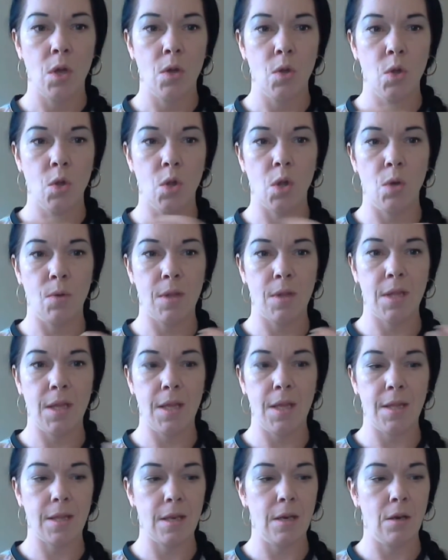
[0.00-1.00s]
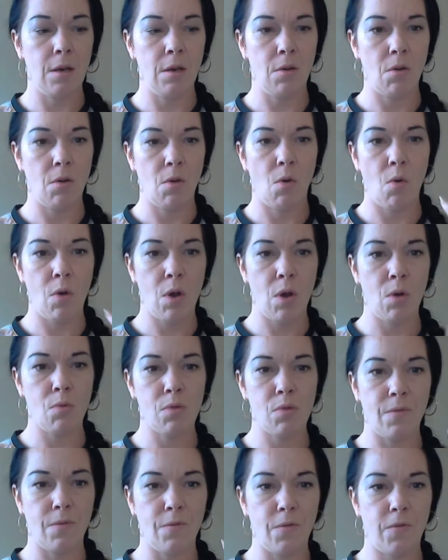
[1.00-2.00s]
juices and oils
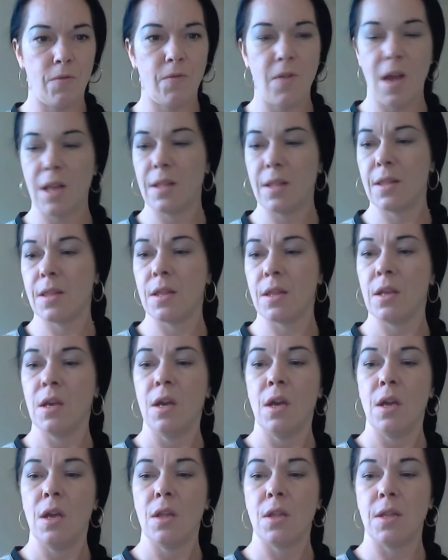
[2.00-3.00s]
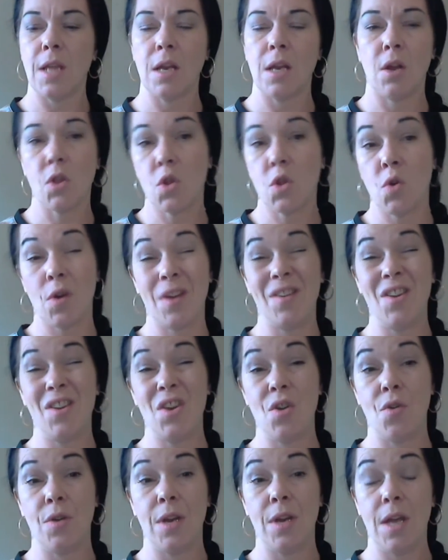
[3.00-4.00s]
and fats. So then I chuck in the
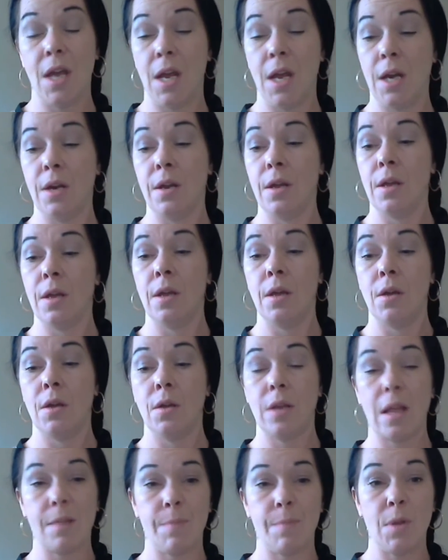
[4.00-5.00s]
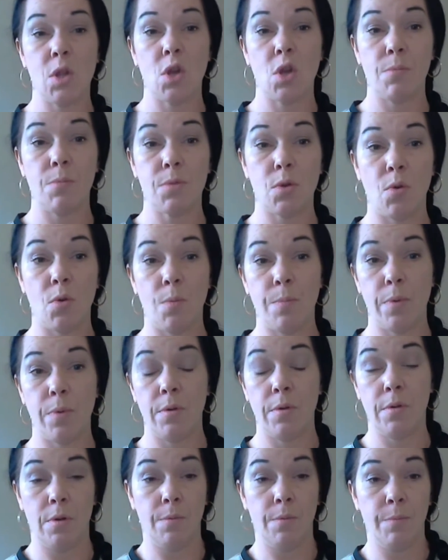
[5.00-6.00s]
onion that's been chopped up
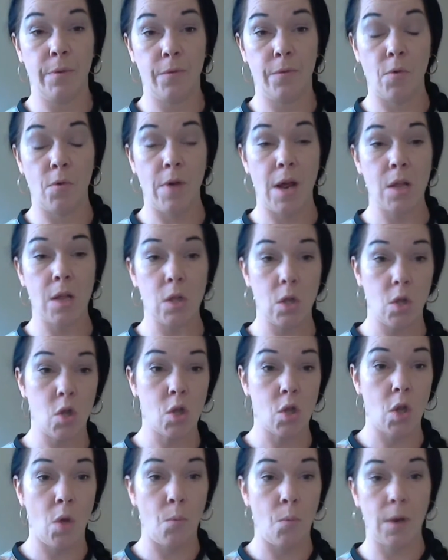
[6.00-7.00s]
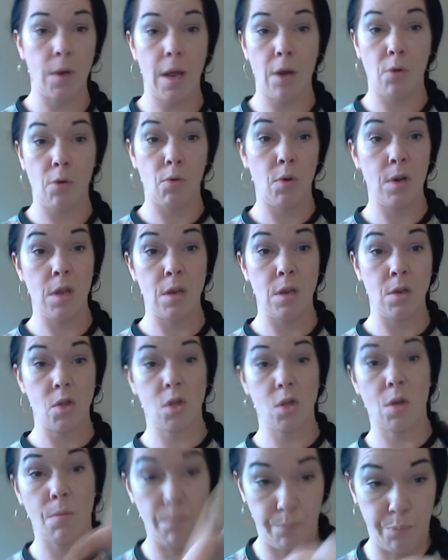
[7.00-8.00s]
beforehand. You just don't want to get an onion and
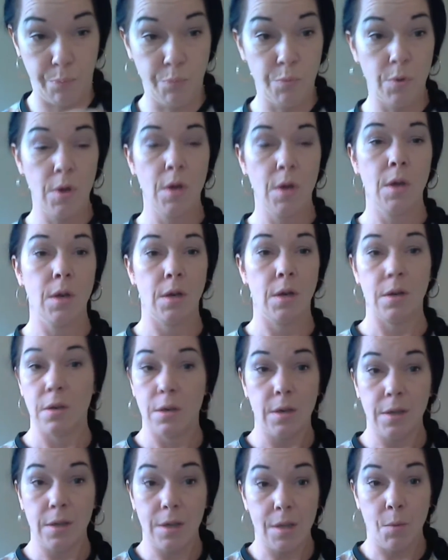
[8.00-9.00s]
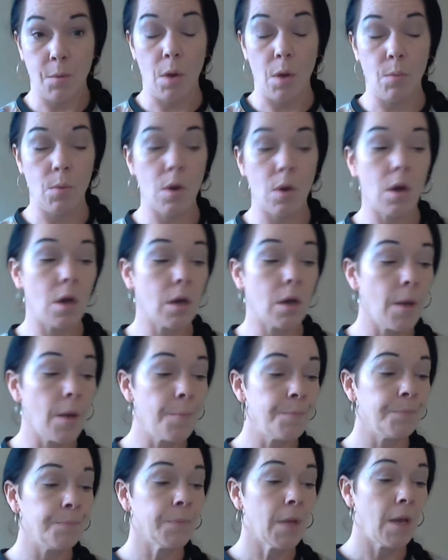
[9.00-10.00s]
just go poof, because it won't work.
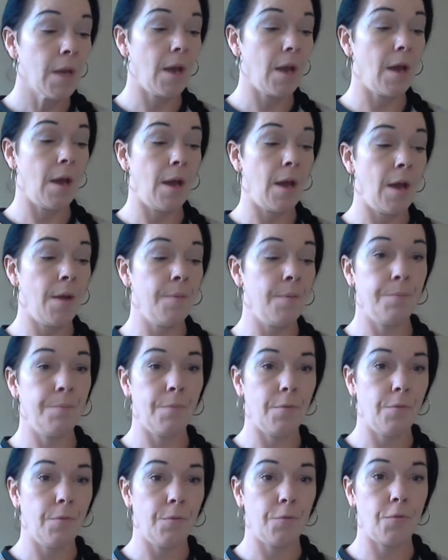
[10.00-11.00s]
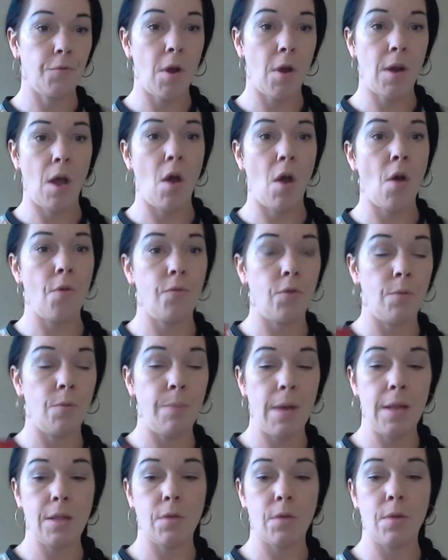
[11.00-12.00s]
Fry that off for a
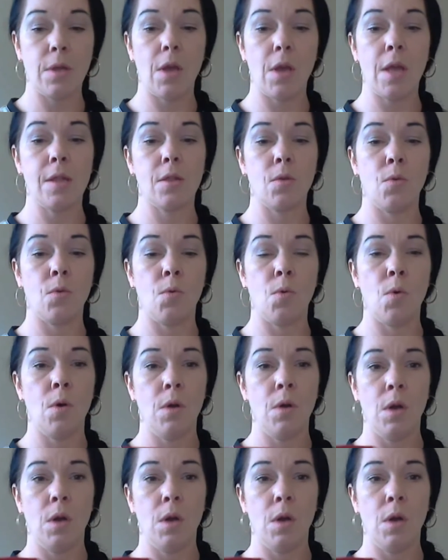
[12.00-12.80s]
bit until it gets all